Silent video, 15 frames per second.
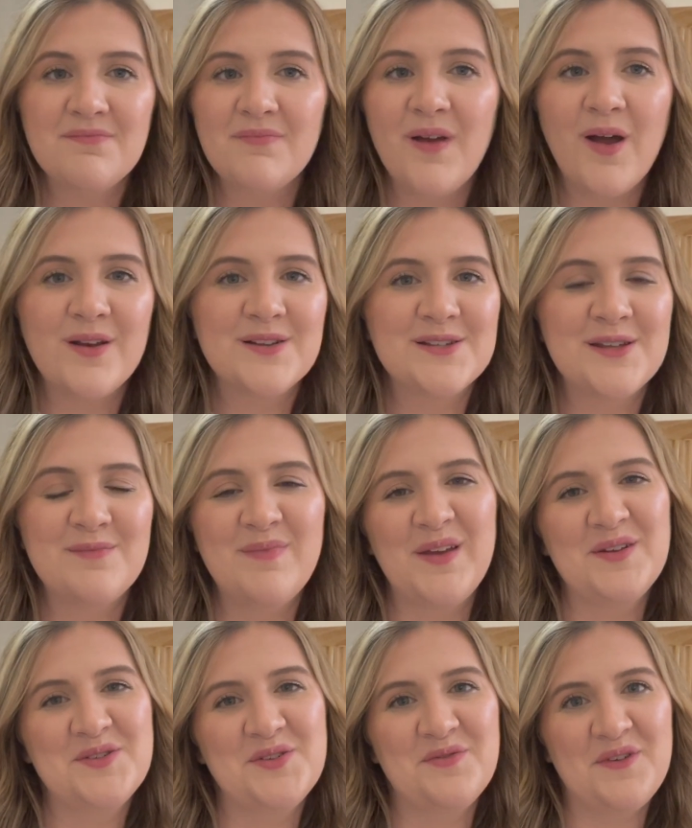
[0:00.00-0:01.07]
honestly
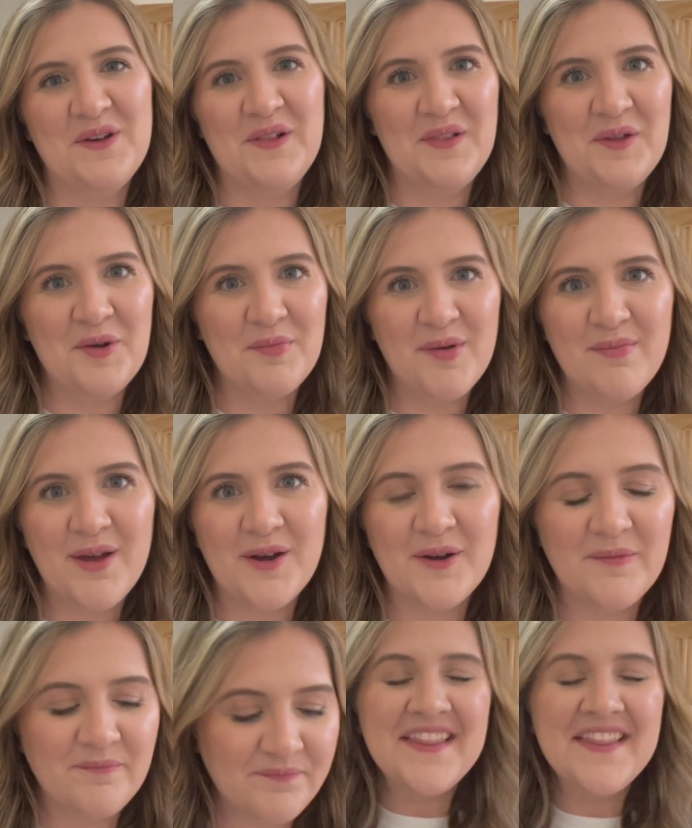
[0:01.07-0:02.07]
makes you feel a little bit better.